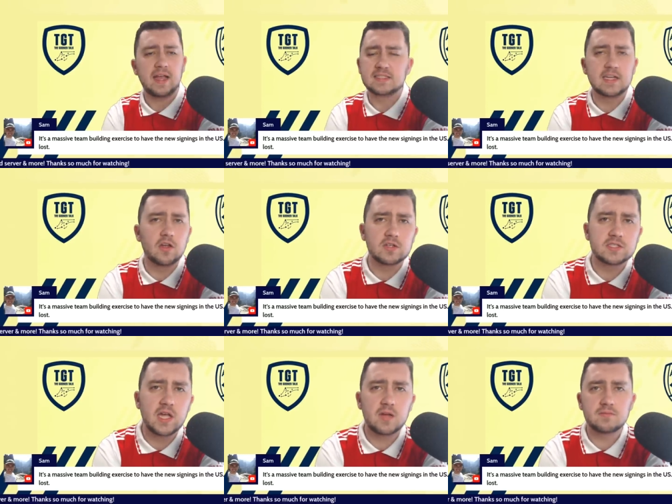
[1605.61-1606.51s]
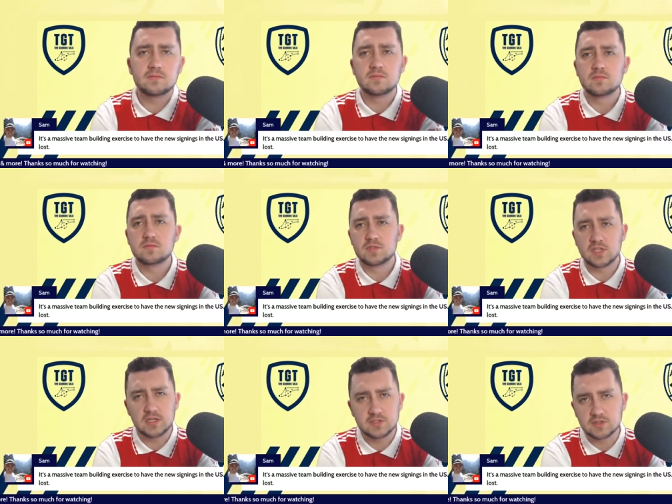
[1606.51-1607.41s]
Is it lost, Sam?
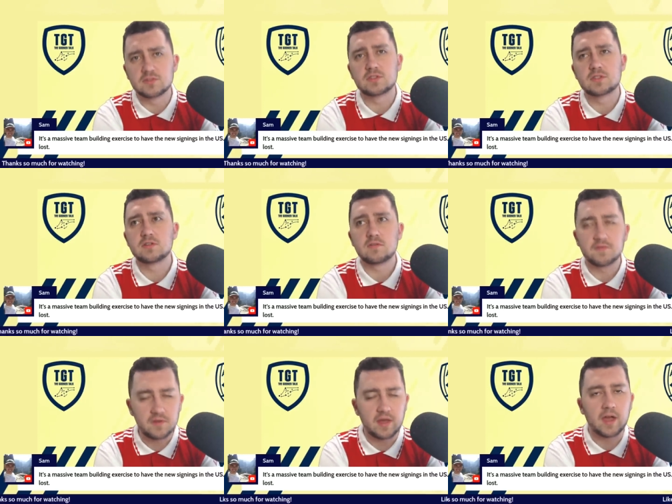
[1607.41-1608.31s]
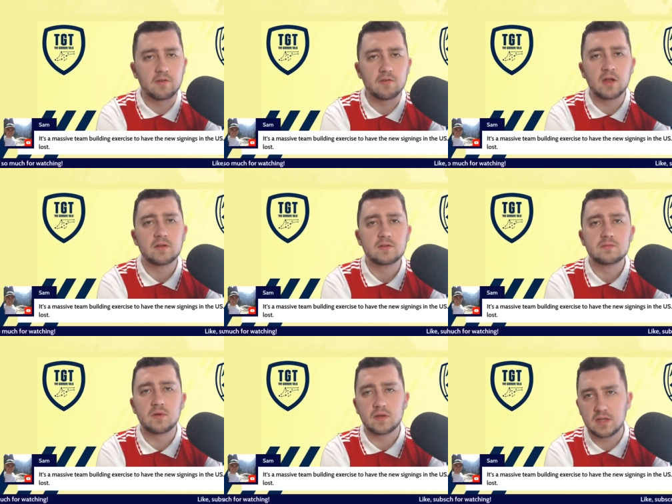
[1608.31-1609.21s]
Jesus, Vieira,
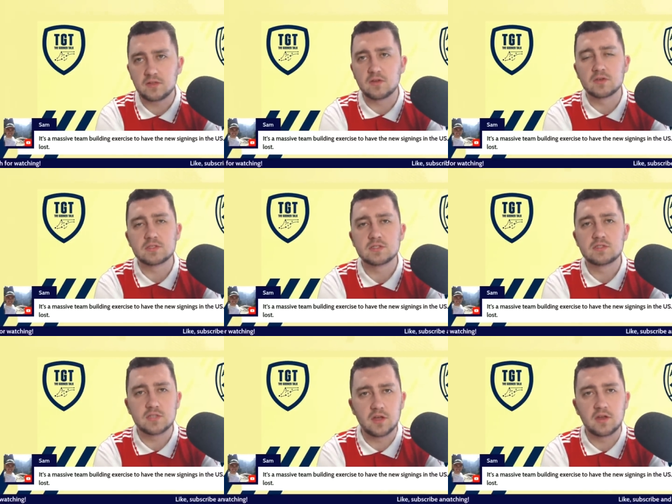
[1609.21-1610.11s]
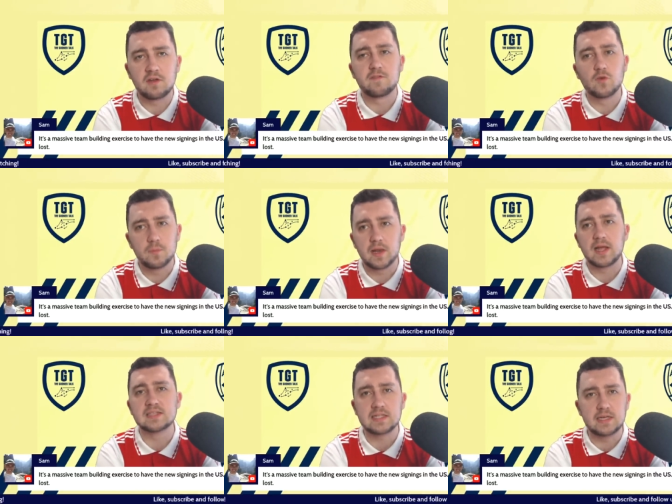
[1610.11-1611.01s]
Marquinhos, Turner, four
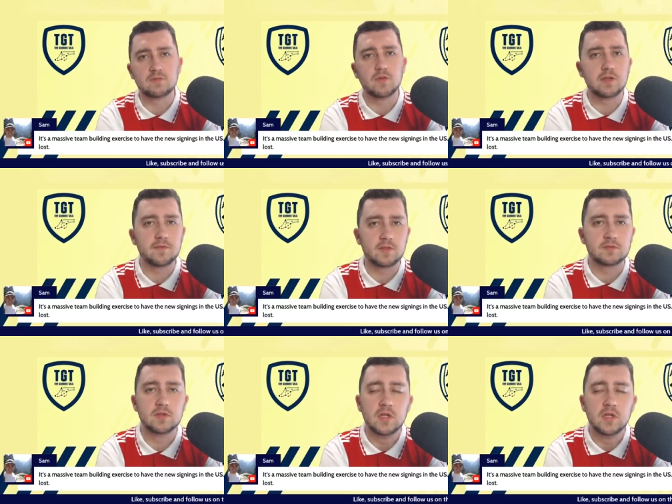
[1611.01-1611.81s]
players in ready for the